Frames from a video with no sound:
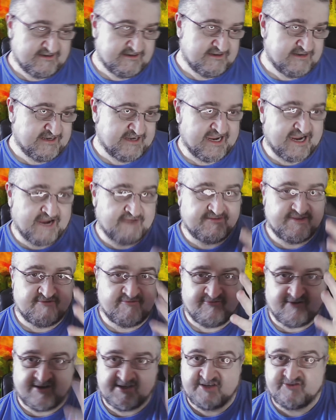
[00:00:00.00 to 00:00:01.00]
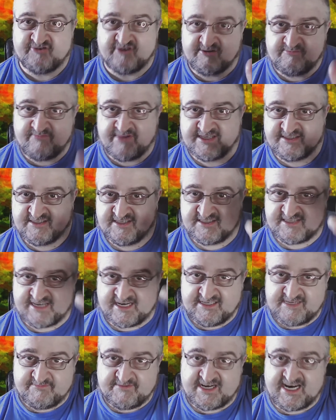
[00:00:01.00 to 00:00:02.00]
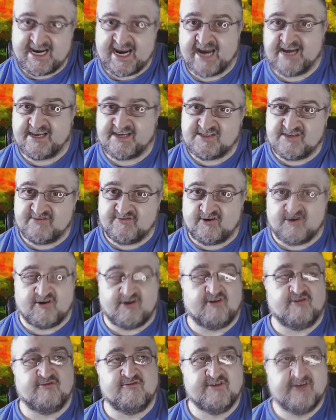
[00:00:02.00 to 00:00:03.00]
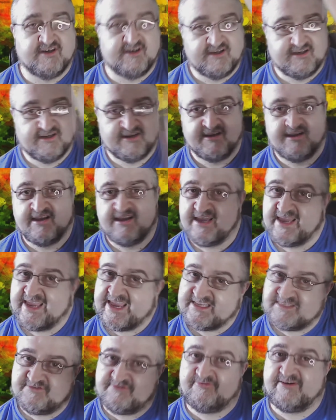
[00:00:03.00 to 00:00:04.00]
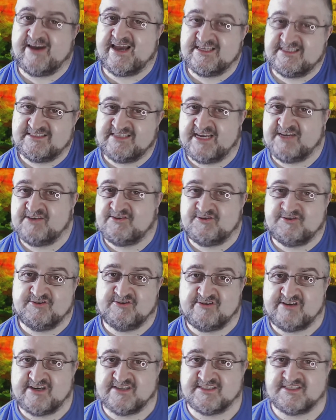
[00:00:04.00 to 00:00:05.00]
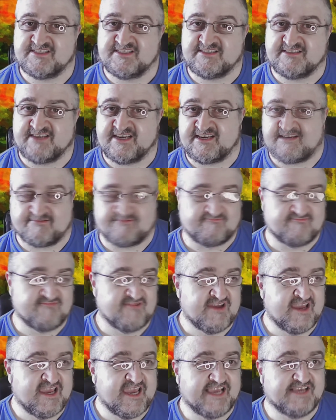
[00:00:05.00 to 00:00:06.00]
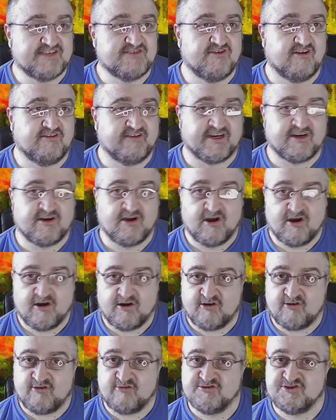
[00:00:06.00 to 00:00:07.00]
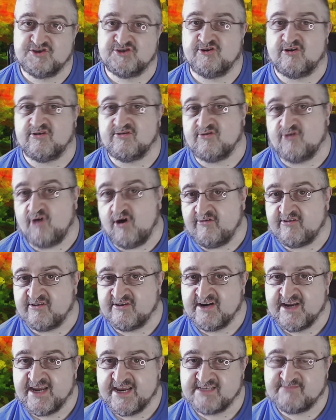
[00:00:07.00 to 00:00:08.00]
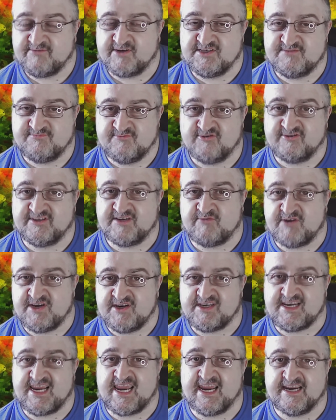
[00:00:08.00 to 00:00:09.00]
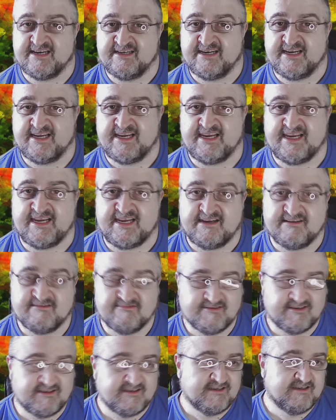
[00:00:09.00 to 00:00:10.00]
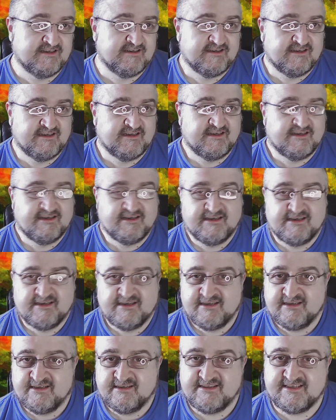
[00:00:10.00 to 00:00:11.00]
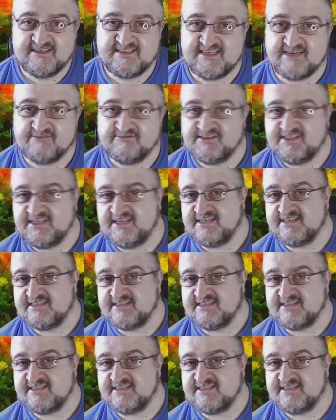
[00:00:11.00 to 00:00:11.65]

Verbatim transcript: how they run the drug business, and the mechanics of it all, it's fascinating too because it's like, it's not like, oh, shock horror. It's much more like what you'd get in the the 70s